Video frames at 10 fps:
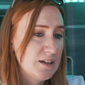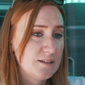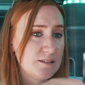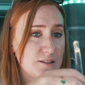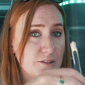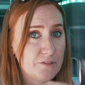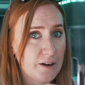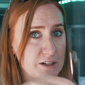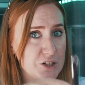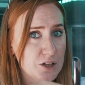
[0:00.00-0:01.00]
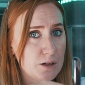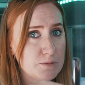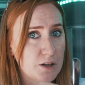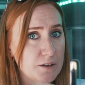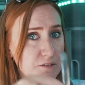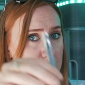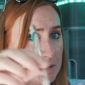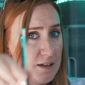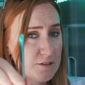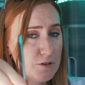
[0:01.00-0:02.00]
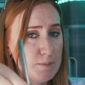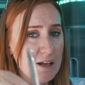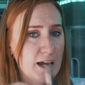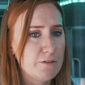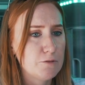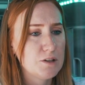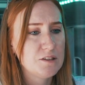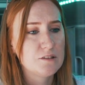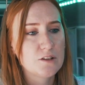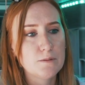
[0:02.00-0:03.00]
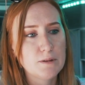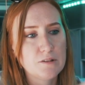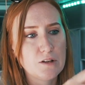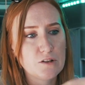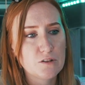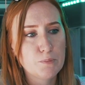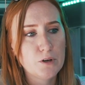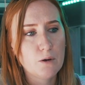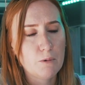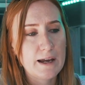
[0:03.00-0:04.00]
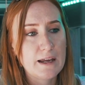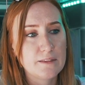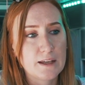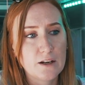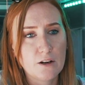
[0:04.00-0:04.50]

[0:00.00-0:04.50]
because it's a very sharp knife, so be extremely careful. This is good because you can just put it away and then it